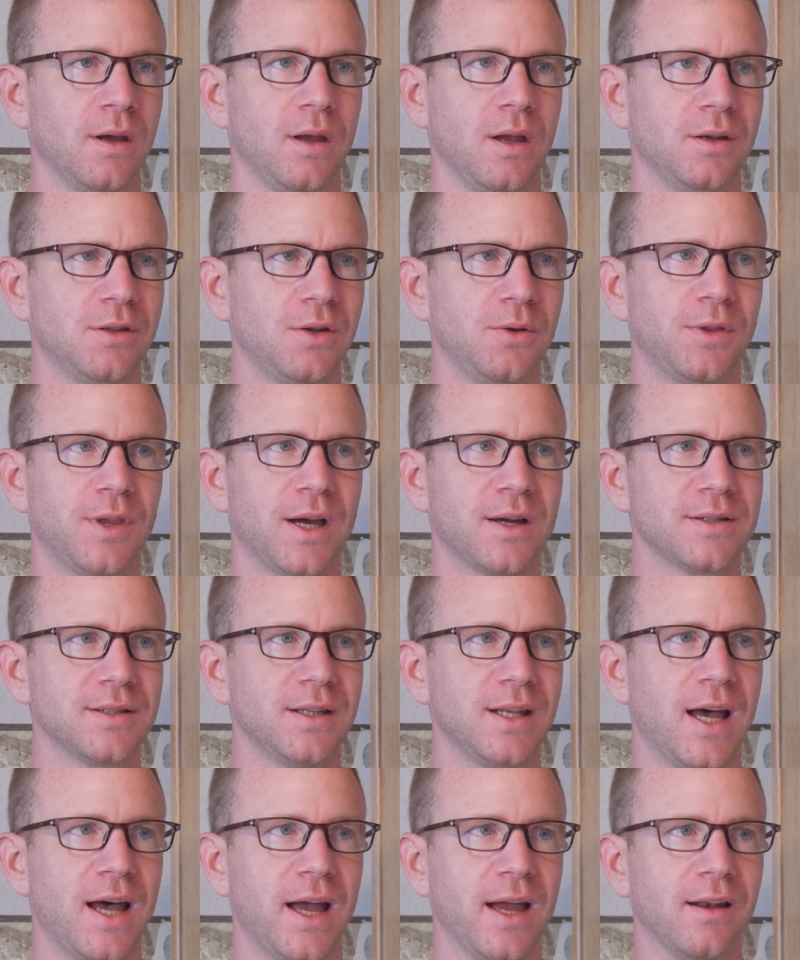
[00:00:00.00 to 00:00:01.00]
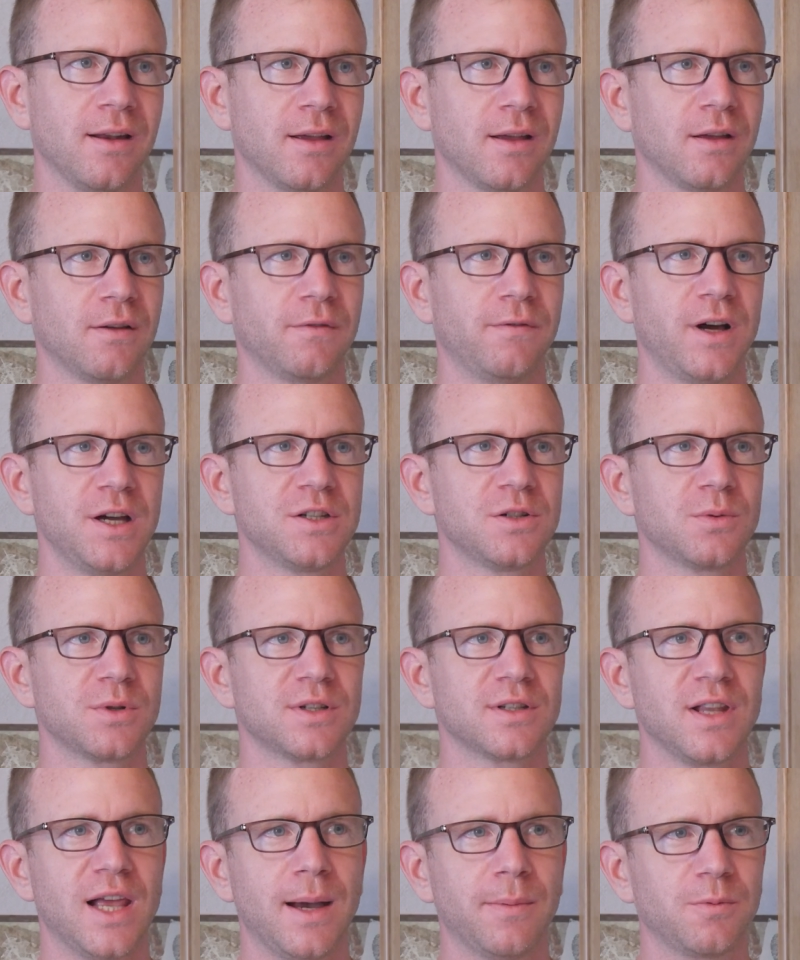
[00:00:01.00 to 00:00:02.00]
In 2009, Pfizer
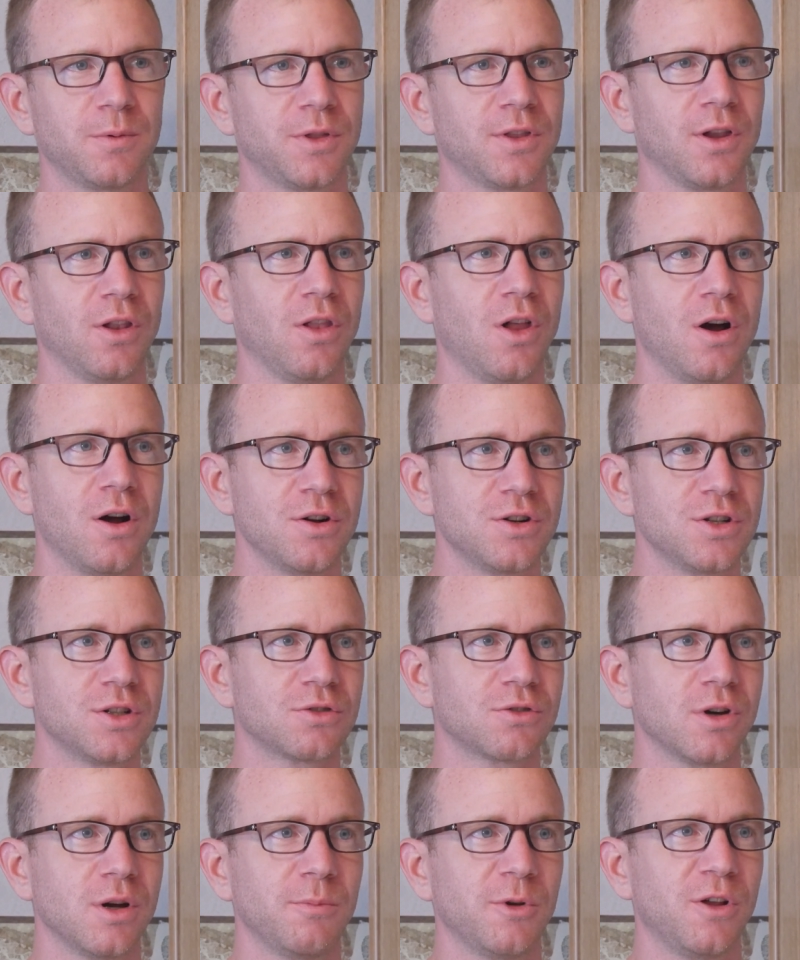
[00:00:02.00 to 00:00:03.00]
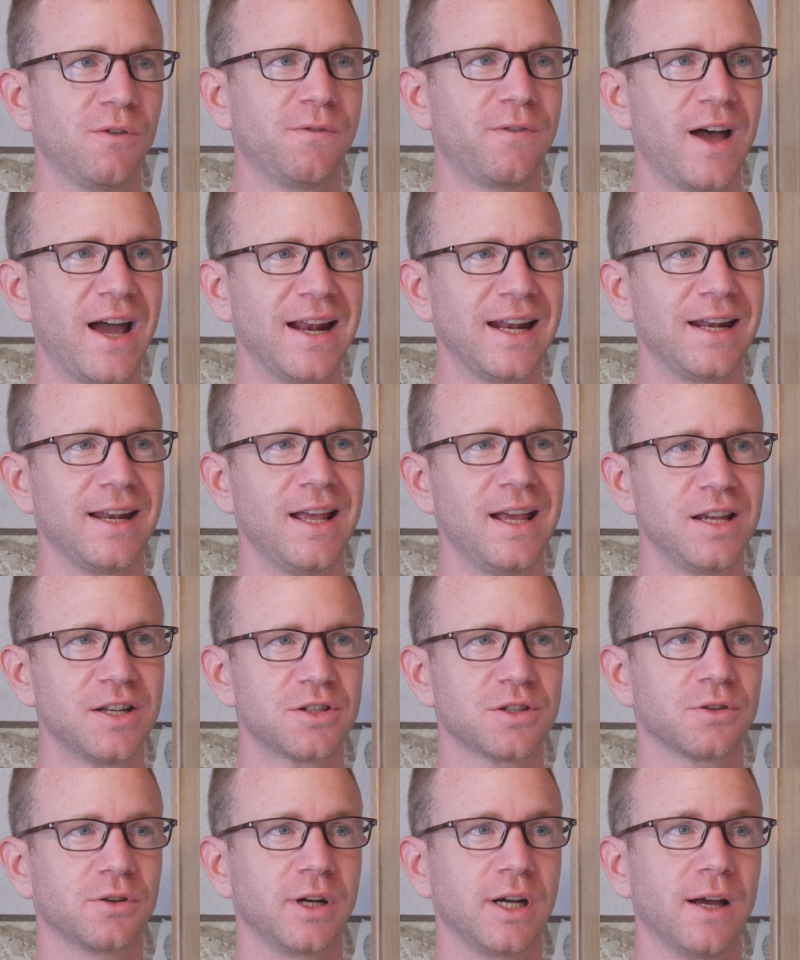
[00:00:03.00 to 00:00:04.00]
was slapped with the largest criminal fine in
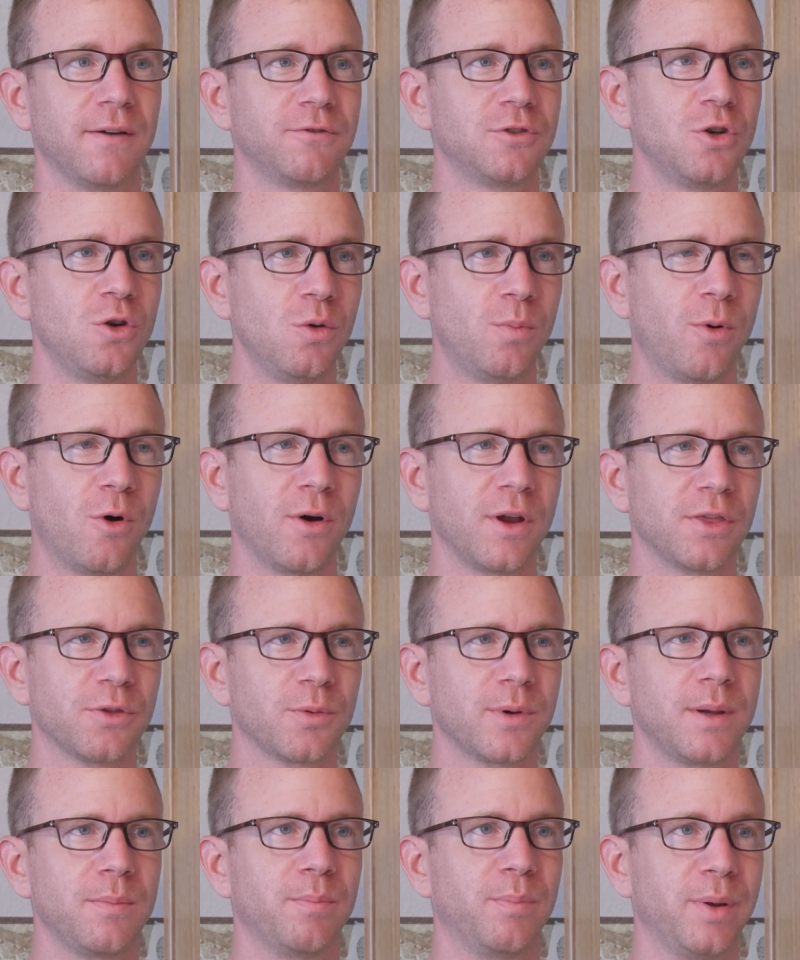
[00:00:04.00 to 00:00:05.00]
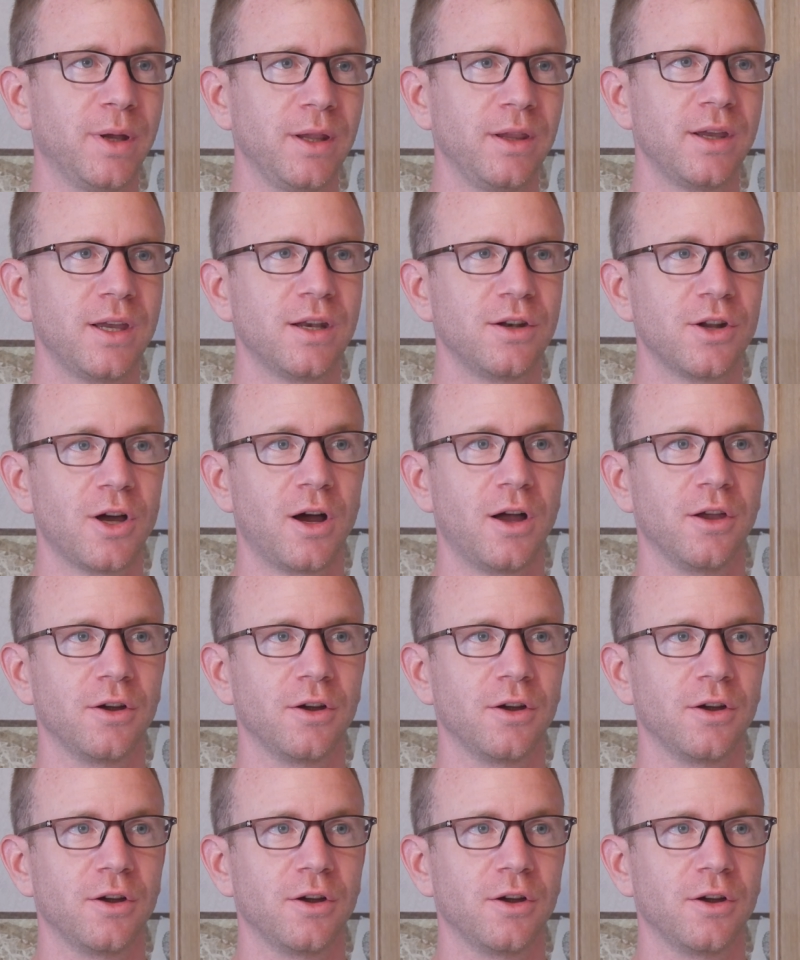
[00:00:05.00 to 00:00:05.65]
history of $2.3 billion